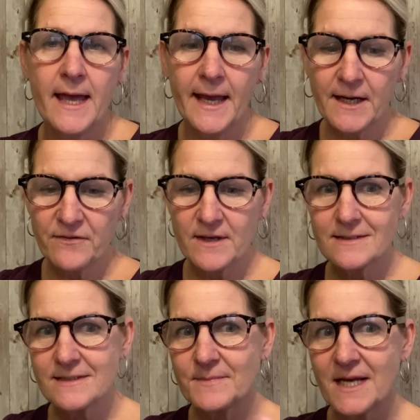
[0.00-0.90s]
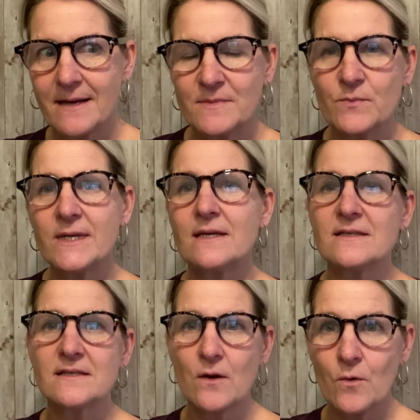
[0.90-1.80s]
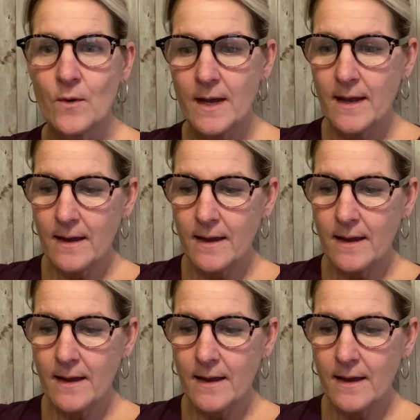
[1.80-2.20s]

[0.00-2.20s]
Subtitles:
And I think sometimes we get so